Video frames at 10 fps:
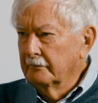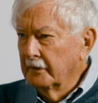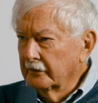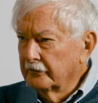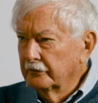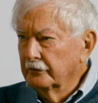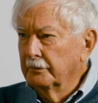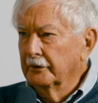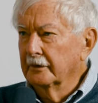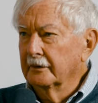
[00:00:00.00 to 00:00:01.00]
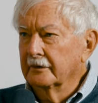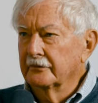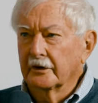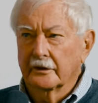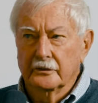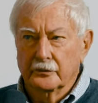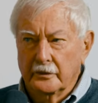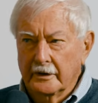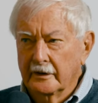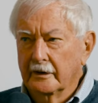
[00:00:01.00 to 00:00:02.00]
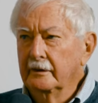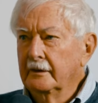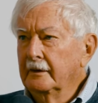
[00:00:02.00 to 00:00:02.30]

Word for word: and Max Schubert and Jack Kilgar.